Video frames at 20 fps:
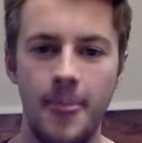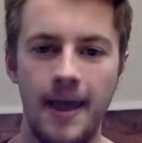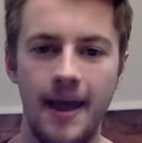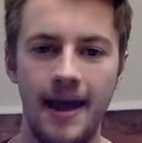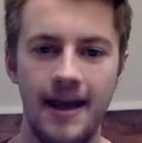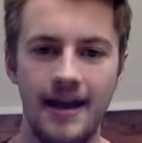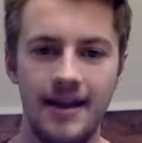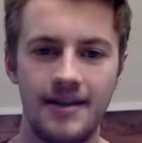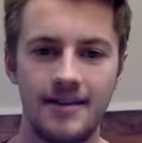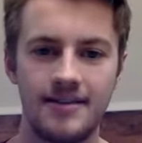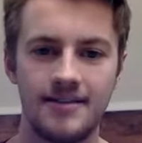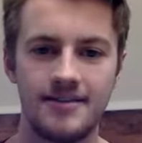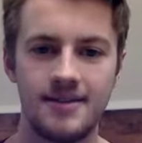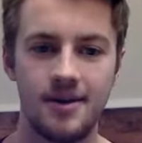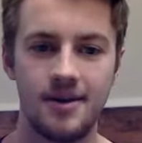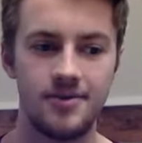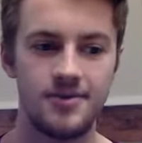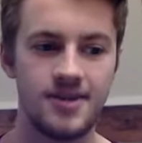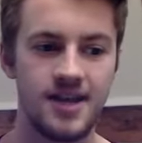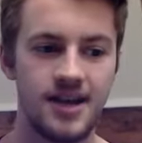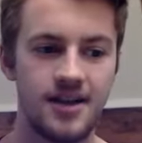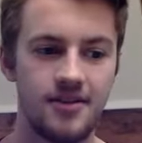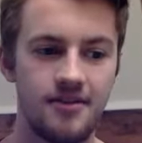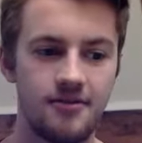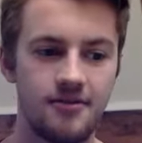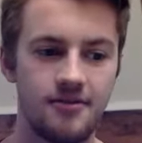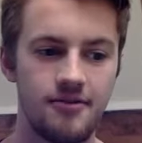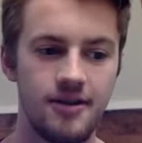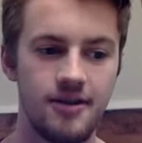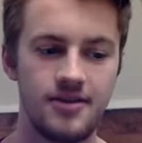And I was like
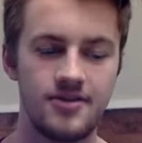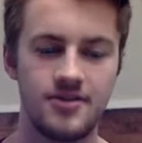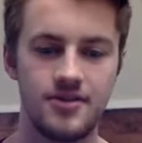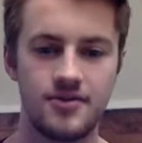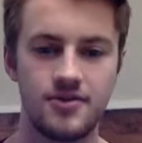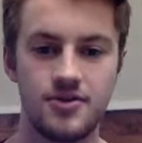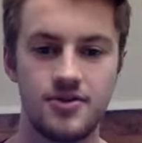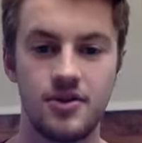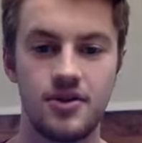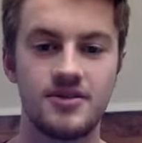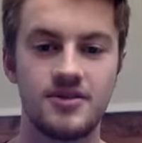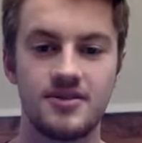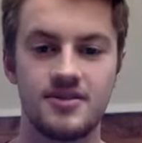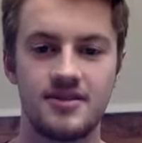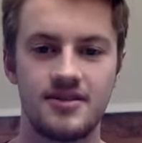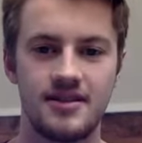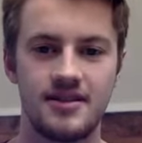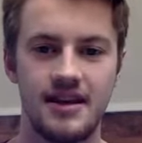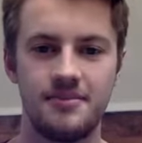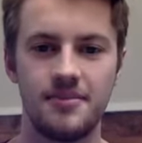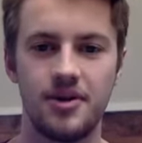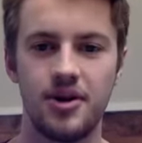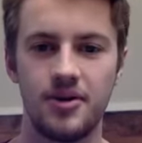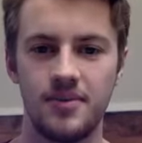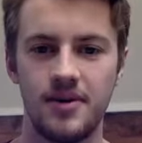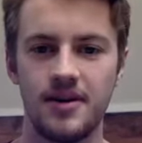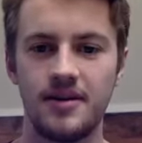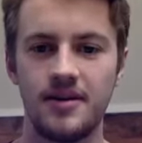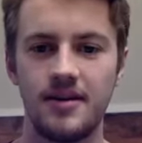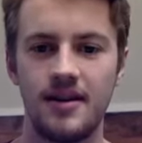really sort of shocked in that
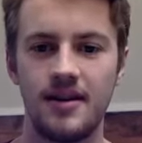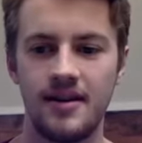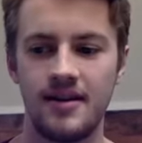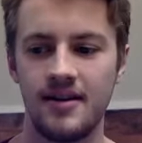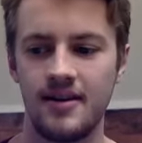moment.